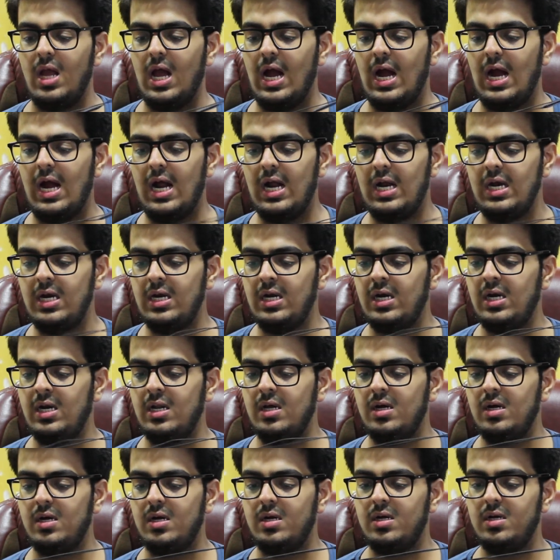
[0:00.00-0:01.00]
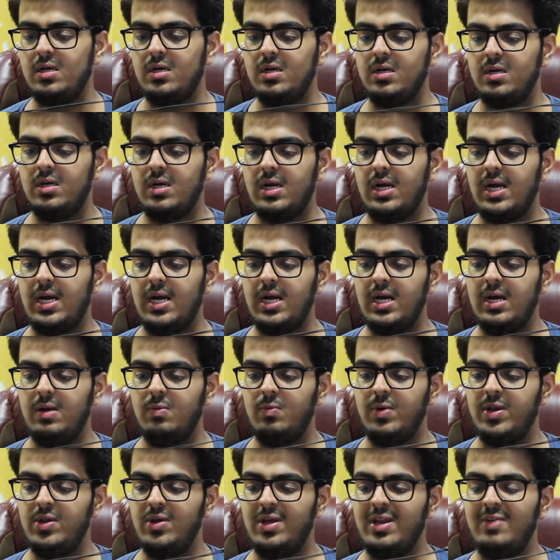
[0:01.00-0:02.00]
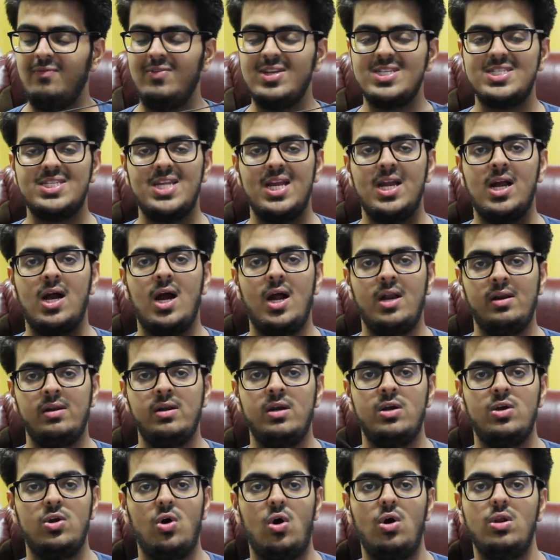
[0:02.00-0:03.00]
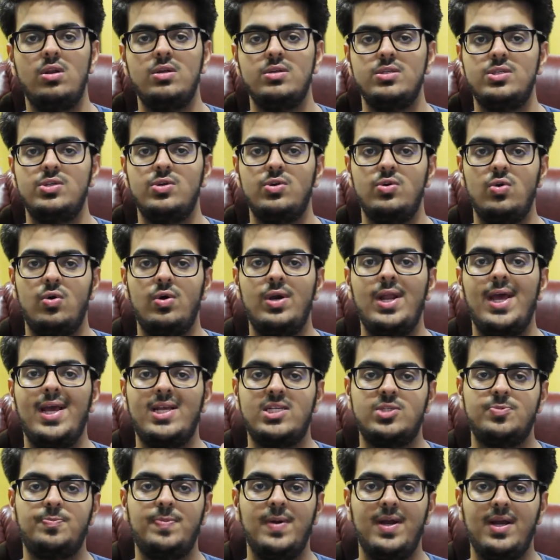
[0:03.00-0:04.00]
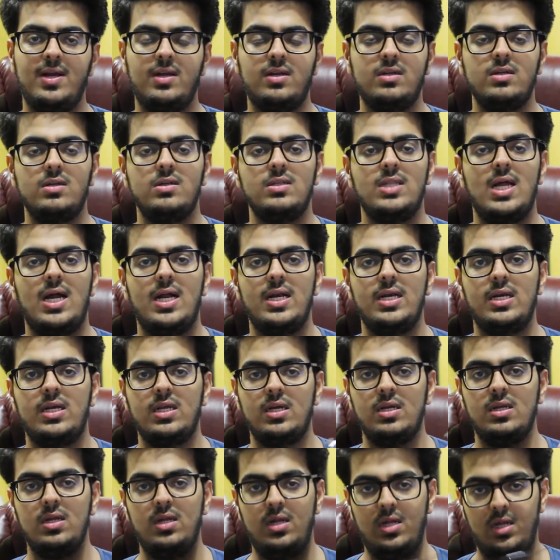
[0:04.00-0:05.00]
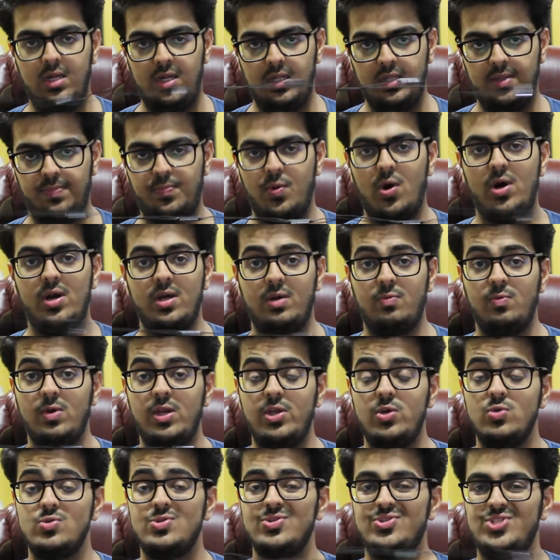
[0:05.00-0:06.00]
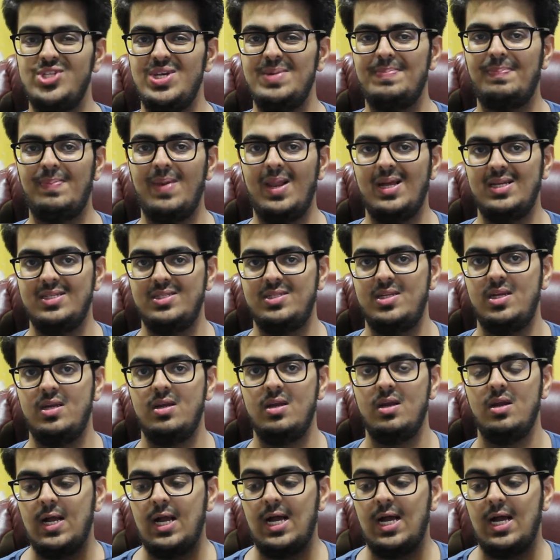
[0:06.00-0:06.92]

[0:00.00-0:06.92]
And when you're investing $100, you don't expect that the product will use a cheap plastic.